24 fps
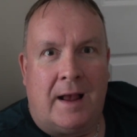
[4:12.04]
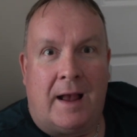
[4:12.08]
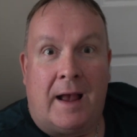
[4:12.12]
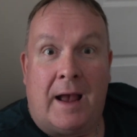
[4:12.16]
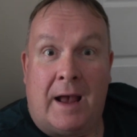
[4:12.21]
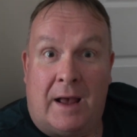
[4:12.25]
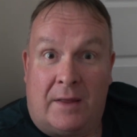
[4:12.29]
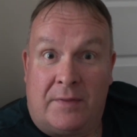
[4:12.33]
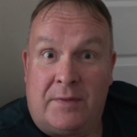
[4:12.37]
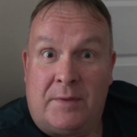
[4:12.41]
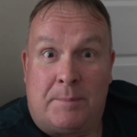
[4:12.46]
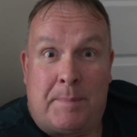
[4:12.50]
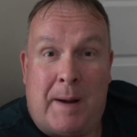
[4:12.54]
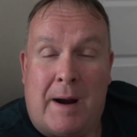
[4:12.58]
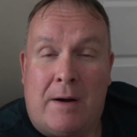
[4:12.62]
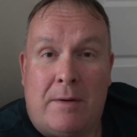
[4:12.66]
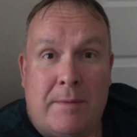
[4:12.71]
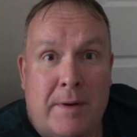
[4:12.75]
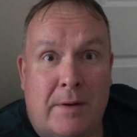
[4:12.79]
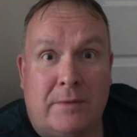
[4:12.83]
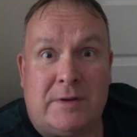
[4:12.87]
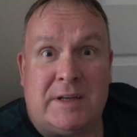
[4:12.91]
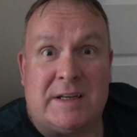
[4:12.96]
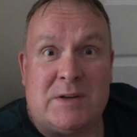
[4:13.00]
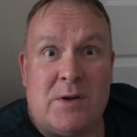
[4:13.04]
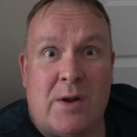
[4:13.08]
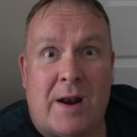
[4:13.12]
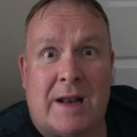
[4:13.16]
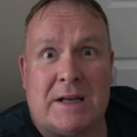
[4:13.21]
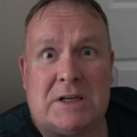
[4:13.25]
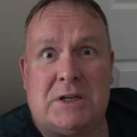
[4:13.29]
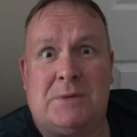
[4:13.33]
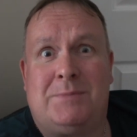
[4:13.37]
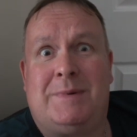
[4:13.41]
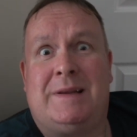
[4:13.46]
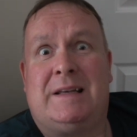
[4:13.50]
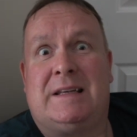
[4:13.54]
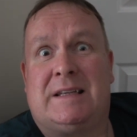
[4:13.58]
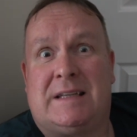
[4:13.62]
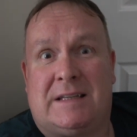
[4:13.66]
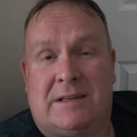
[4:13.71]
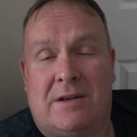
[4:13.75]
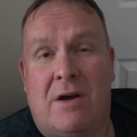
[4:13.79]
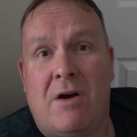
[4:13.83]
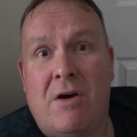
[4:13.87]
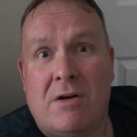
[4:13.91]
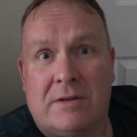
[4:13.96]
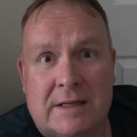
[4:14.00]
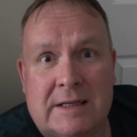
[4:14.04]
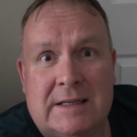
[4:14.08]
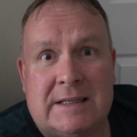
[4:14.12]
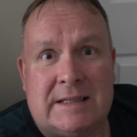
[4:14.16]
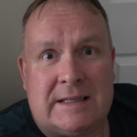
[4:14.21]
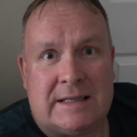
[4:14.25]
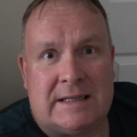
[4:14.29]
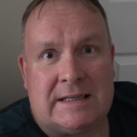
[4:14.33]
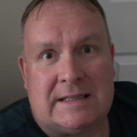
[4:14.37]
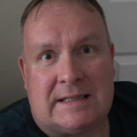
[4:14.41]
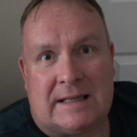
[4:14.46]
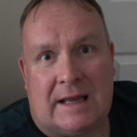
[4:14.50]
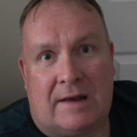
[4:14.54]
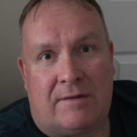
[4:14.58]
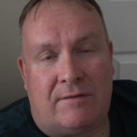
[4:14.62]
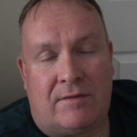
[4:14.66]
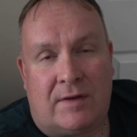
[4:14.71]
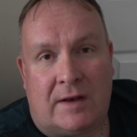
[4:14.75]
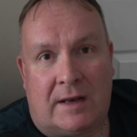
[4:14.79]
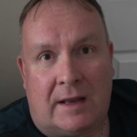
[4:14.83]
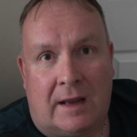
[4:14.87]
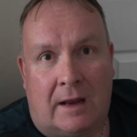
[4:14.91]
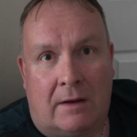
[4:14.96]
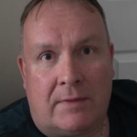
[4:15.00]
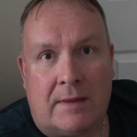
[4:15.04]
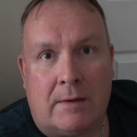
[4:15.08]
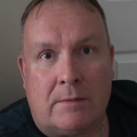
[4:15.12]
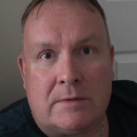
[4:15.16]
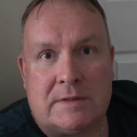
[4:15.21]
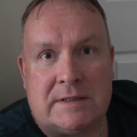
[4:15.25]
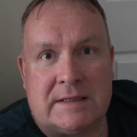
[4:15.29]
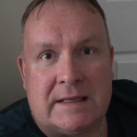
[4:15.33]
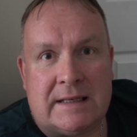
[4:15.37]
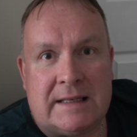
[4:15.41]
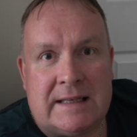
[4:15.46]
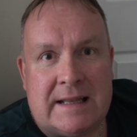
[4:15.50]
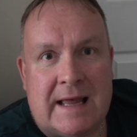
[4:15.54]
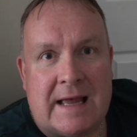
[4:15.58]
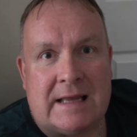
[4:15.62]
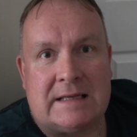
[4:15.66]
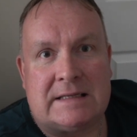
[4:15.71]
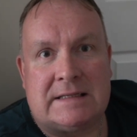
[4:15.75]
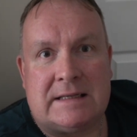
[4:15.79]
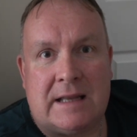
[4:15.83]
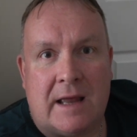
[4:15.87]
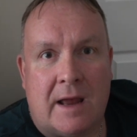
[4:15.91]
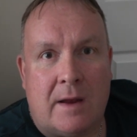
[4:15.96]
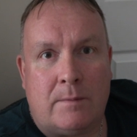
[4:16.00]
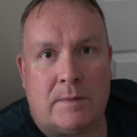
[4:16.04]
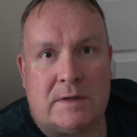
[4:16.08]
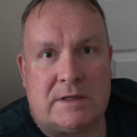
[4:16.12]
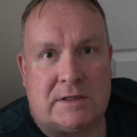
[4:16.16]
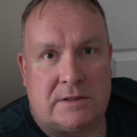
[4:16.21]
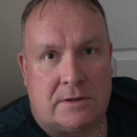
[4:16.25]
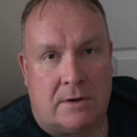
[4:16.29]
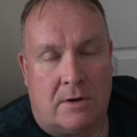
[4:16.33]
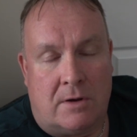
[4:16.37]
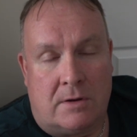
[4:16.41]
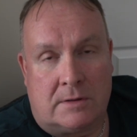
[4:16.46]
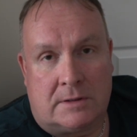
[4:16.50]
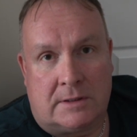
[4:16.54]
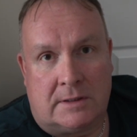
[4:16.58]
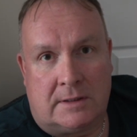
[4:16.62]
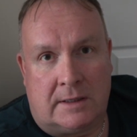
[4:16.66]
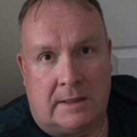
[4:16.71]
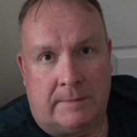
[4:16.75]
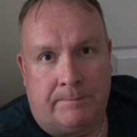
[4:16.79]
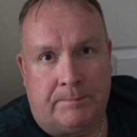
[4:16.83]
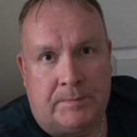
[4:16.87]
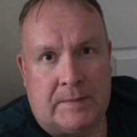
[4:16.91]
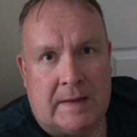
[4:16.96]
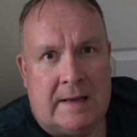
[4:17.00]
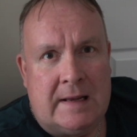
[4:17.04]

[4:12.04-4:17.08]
Uh, the paramotor's not actually been started since that video, that was the last time we started it.